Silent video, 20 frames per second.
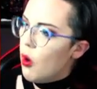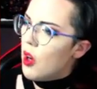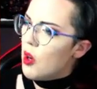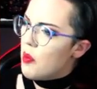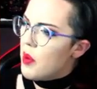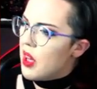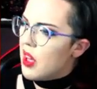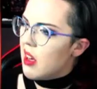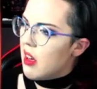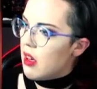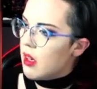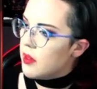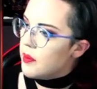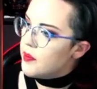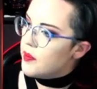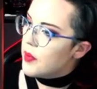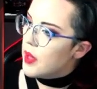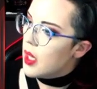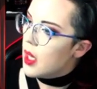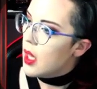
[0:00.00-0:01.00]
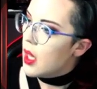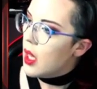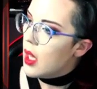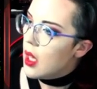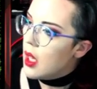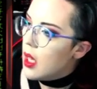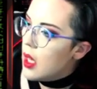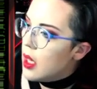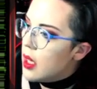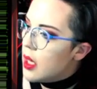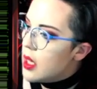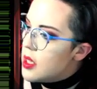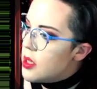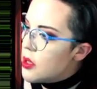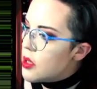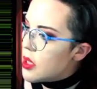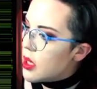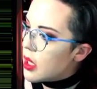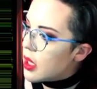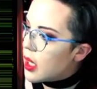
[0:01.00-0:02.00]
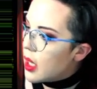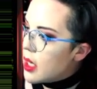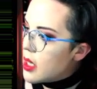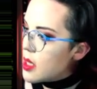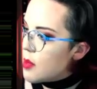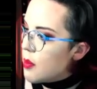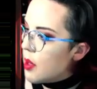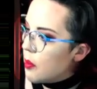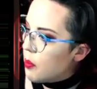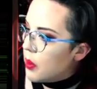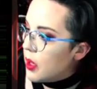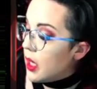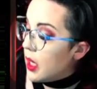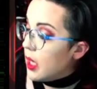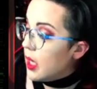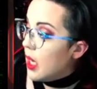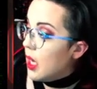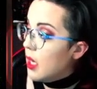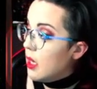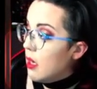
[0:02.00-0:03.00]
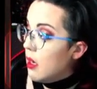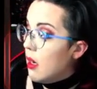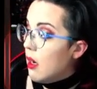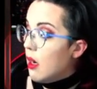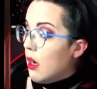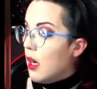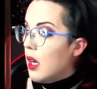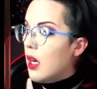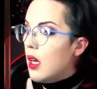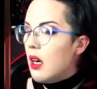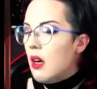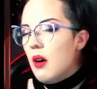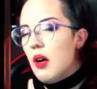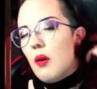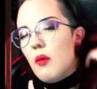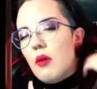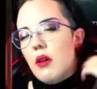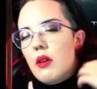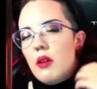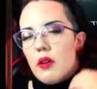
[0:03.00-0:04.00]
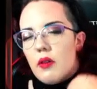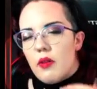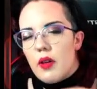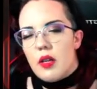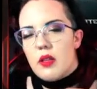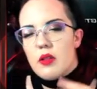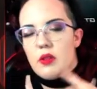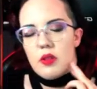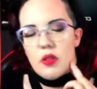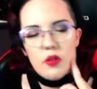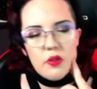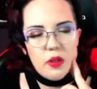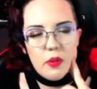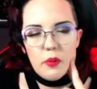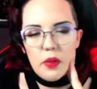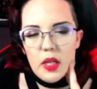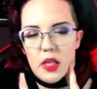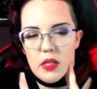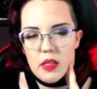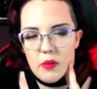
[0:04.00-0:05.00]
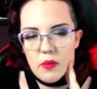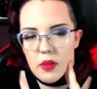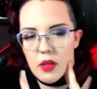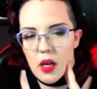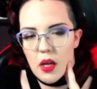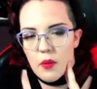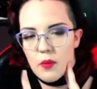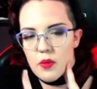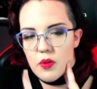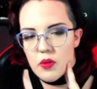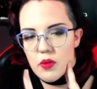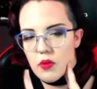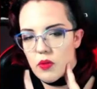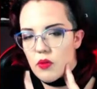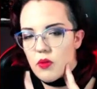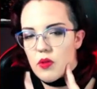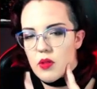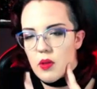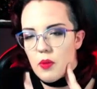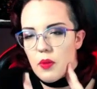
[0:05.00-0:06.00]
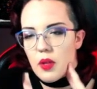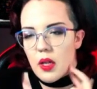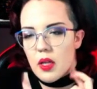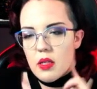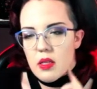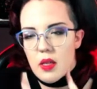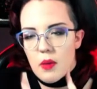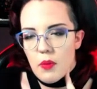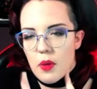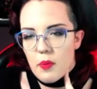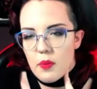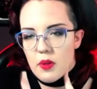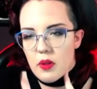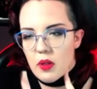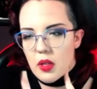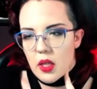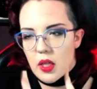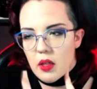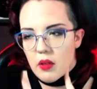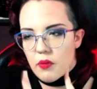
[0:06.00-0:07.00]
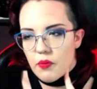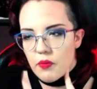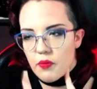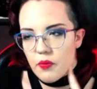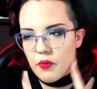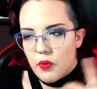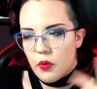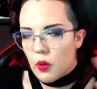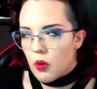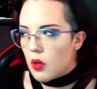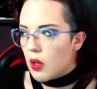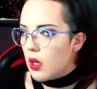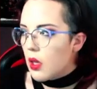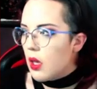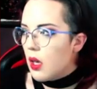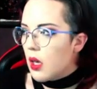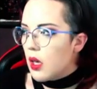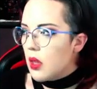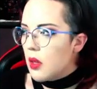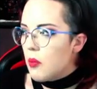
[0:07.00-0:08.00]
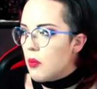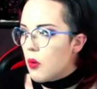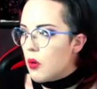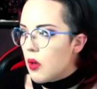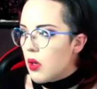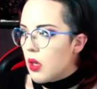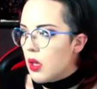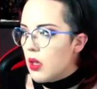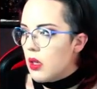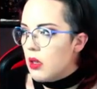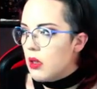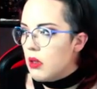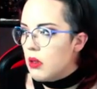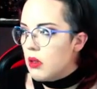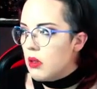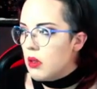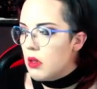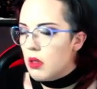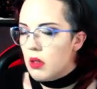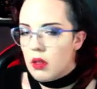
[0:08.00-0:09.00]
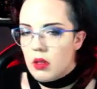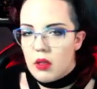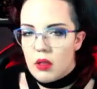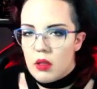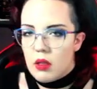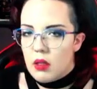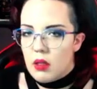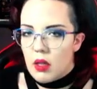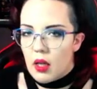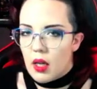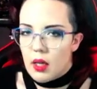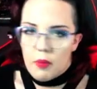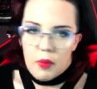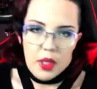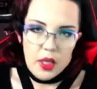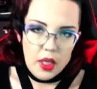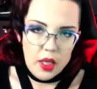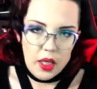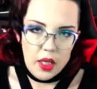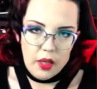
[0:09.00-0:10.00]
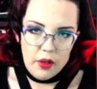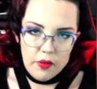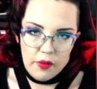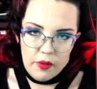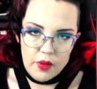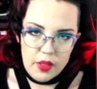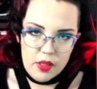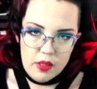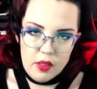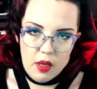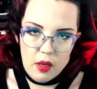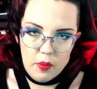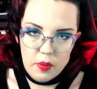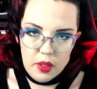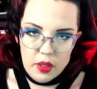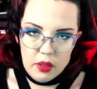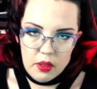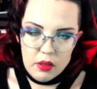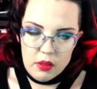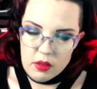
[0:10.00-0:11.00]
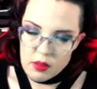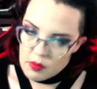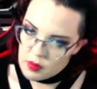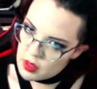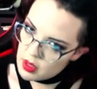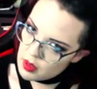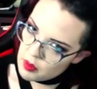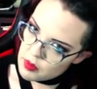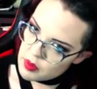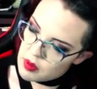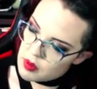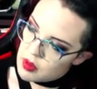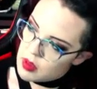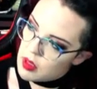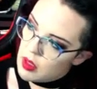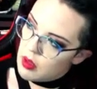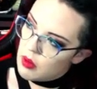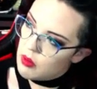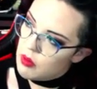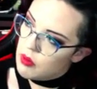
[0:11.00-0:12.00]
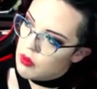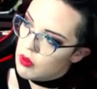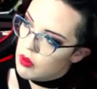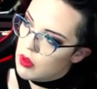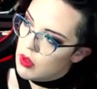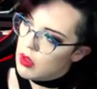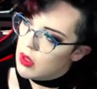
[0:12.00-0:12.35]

Watermelon art. That's usually the case. I'm up late. Yeah, you are. You know, I wonder if I should stream late sometimes. Some nights I'm up till like 4 o'clock in the morning. I mean, I have insomnia sometimes, so,